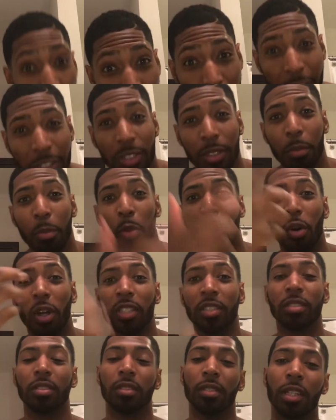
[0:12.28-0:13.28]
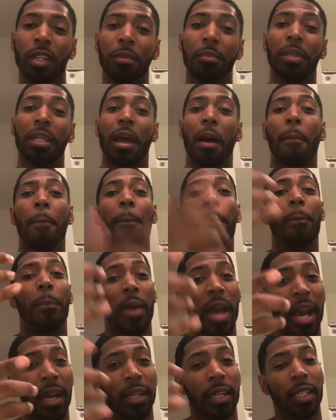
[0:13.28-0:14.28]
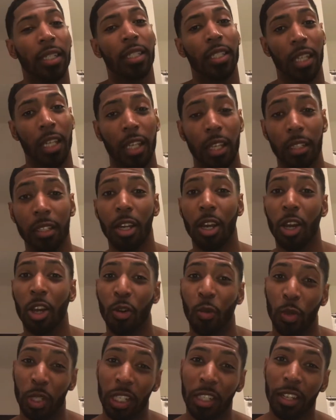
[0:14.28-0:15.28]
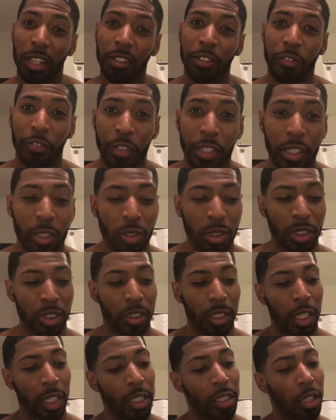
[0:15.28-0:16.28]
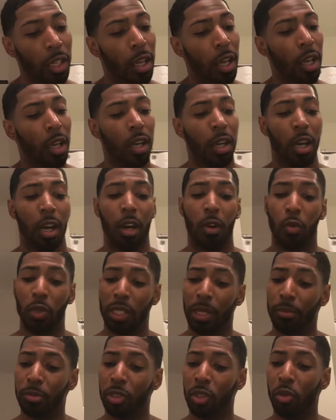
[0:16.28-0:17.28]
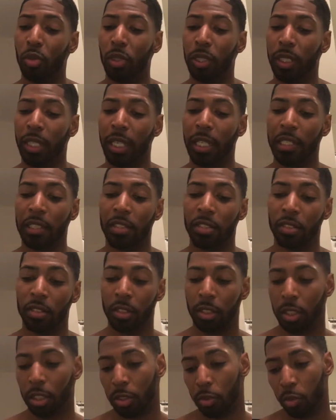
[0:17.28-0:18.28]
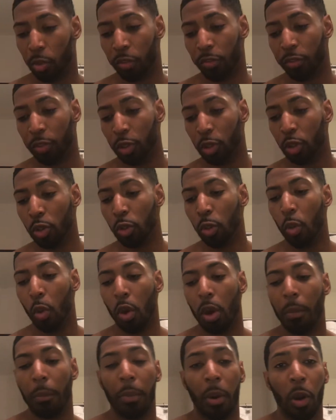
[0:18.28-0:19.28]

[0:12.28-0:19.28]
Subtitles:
on? It's your boy Slim, and I'm back again with another video today. What I'm doing is the review on